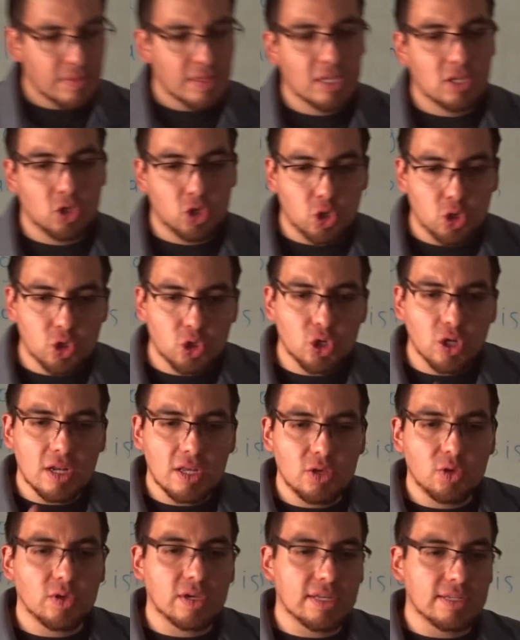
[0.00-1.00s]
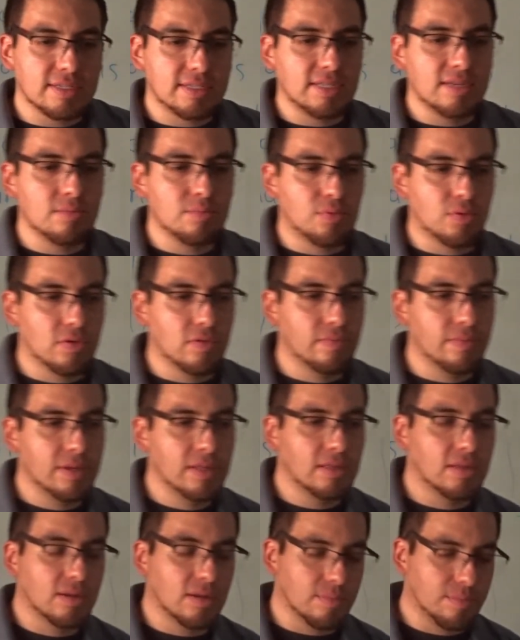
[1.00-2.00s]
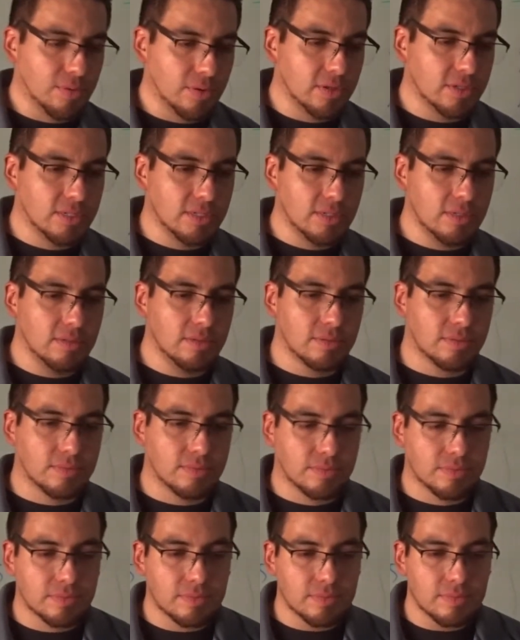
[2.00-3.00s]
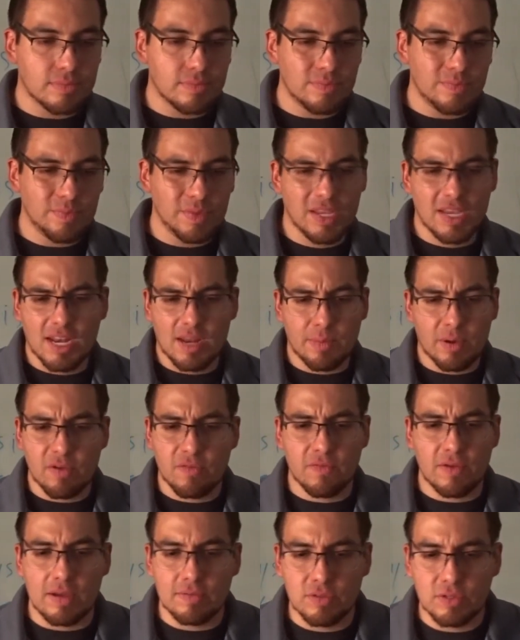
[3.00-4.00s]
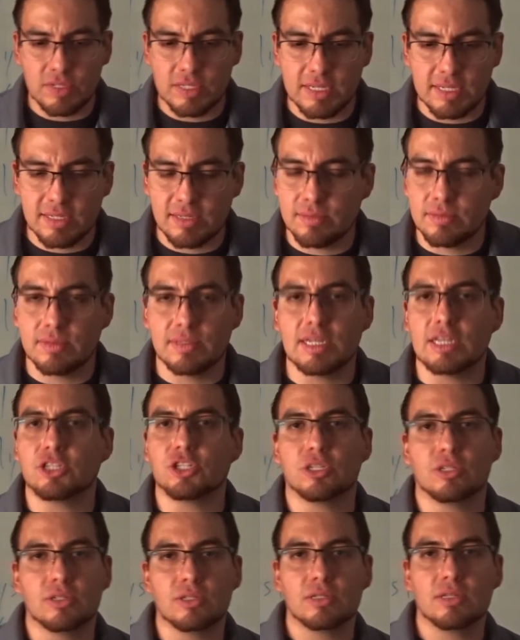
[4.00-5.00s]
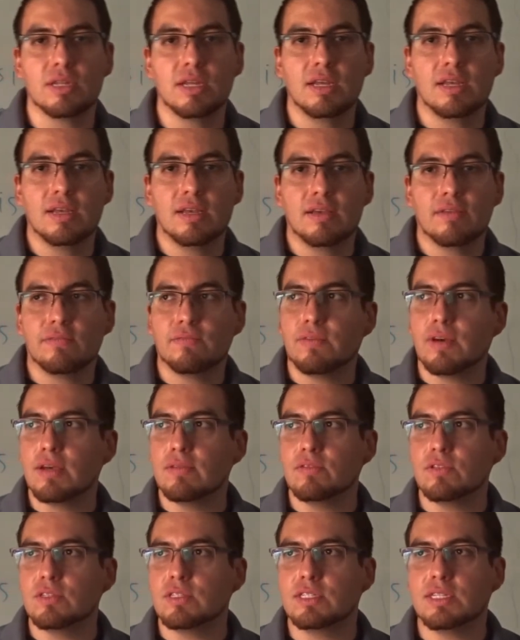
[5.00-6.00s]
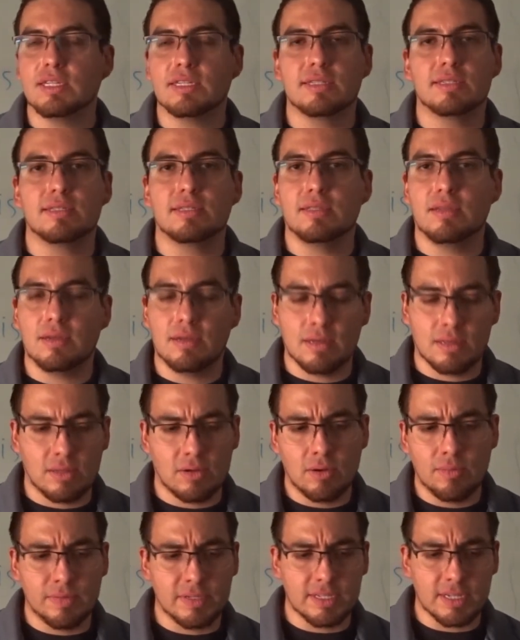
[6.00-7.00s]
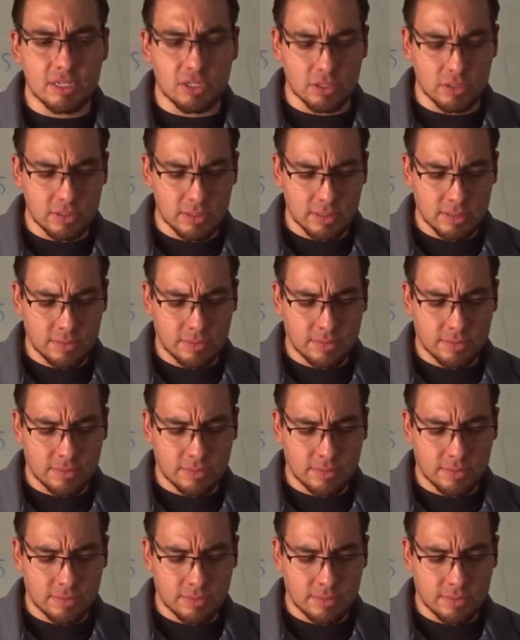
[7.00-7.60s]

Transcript: Usually you can see improvement on a person in about 5 to 6 sessions, 5 to 6 therapy sessions.